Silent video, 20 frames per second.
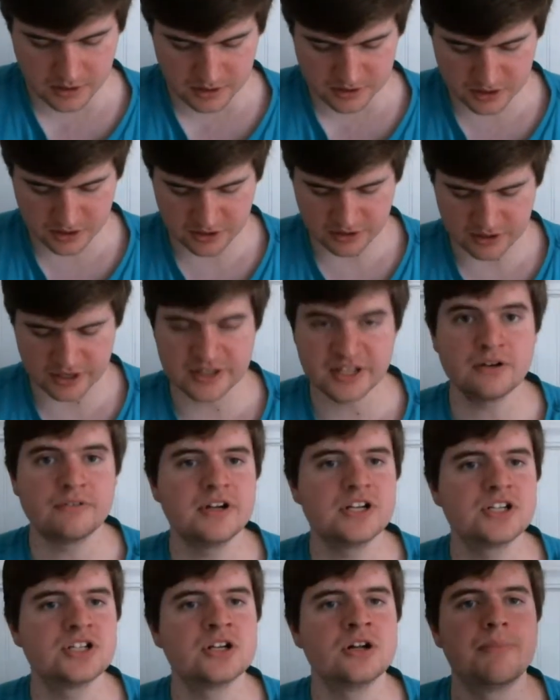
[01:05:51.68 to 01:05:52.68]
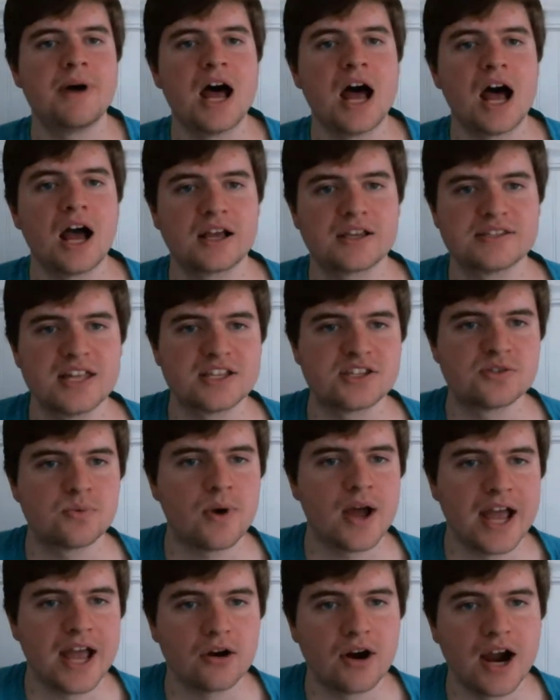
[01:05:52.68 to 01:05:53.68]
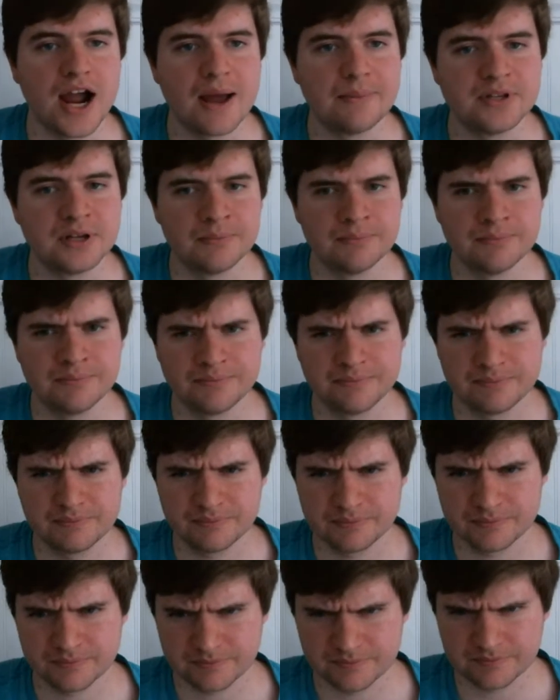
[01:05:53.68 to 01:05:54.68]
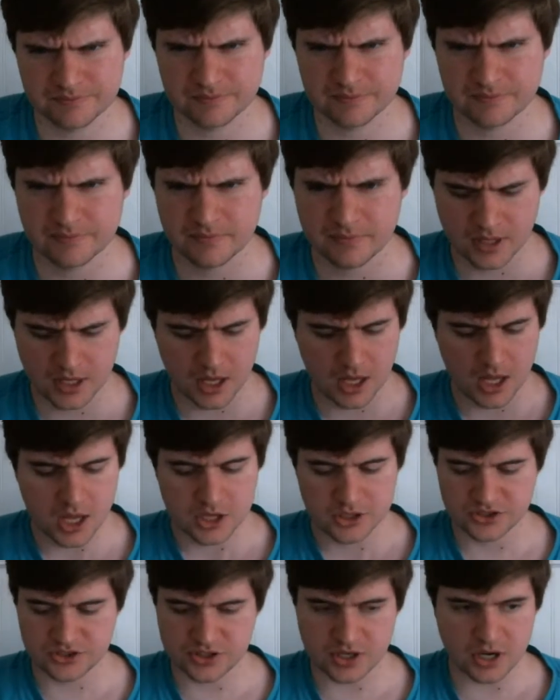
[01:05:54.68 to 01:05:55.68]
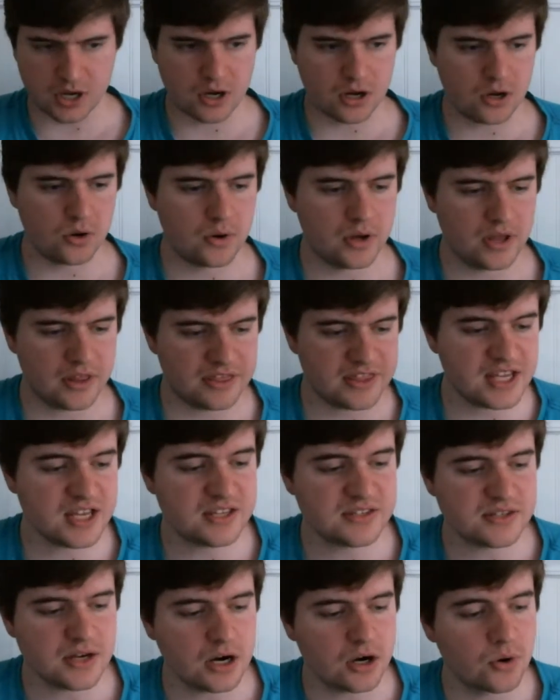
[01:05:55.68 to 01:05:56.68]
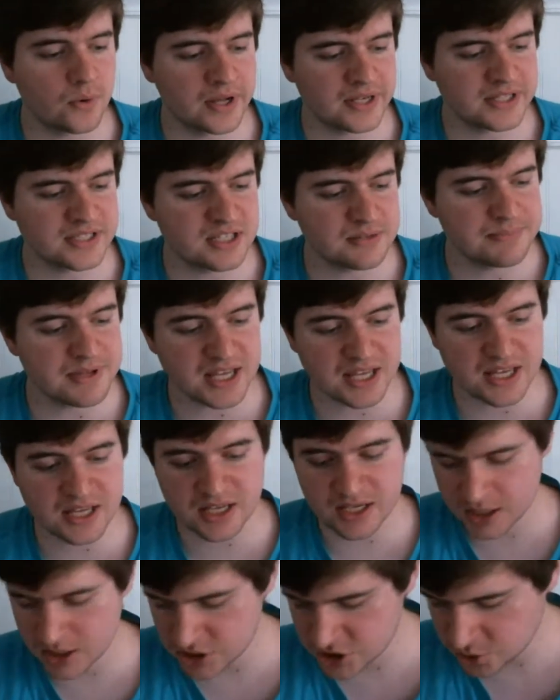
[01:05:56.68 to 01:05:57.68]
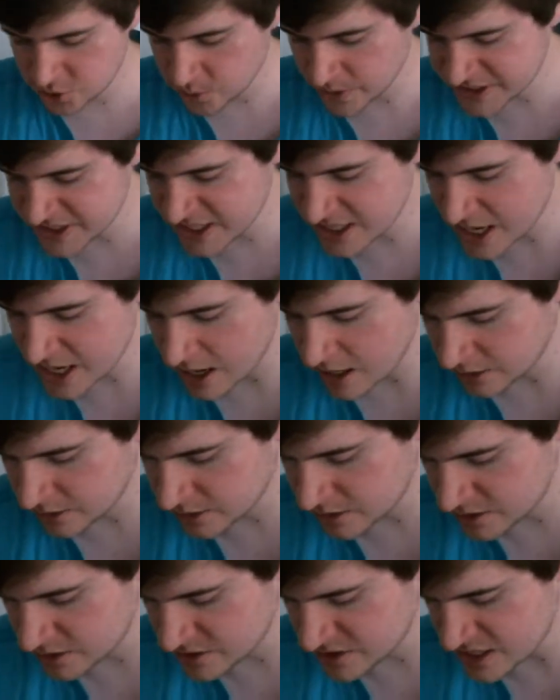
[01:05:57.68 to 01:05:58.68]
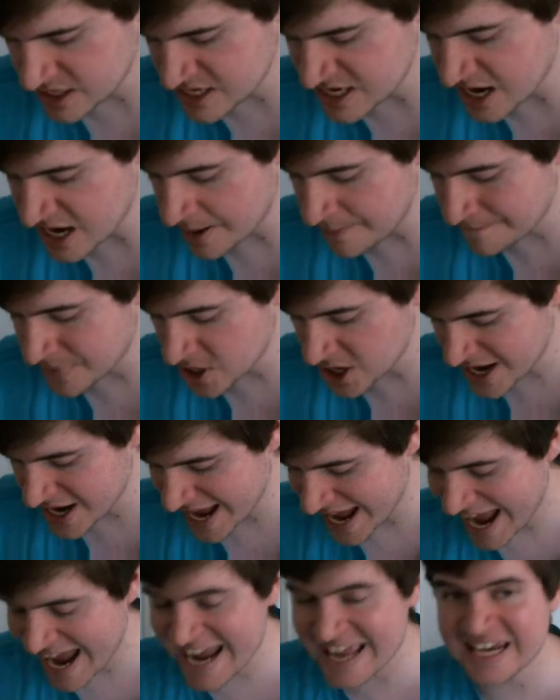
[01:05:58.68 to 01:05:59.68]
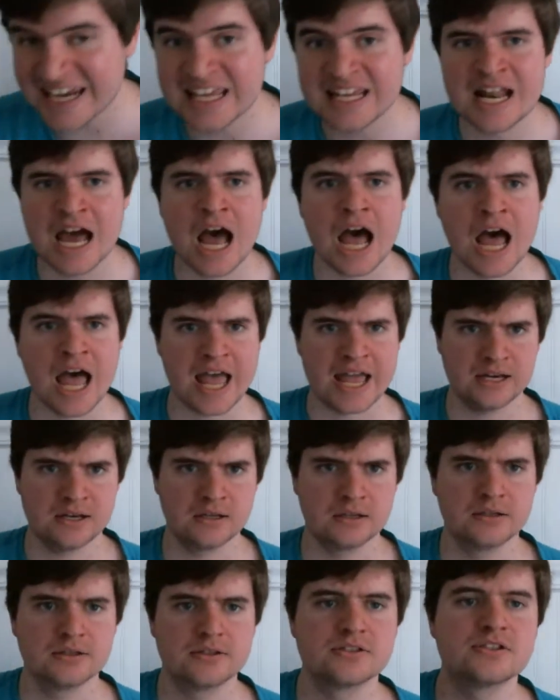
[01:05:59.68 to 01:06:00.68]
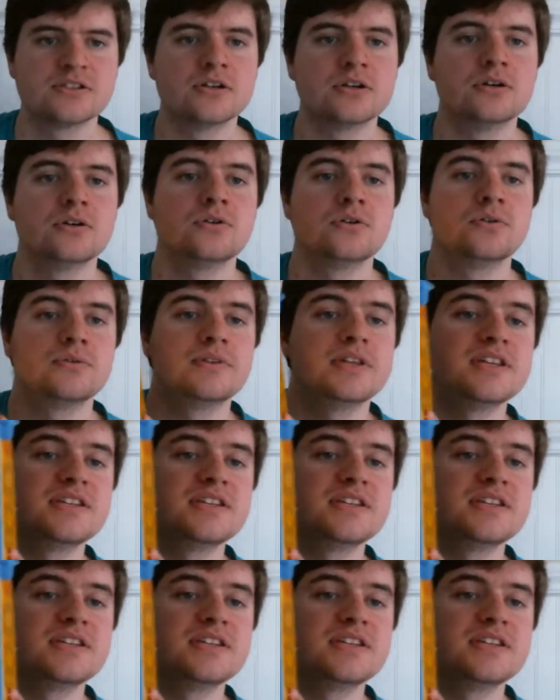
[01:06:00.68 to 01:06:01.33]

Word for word: So they're in the original box. That's why I grabbed them. So these are going to be $20, number 89. So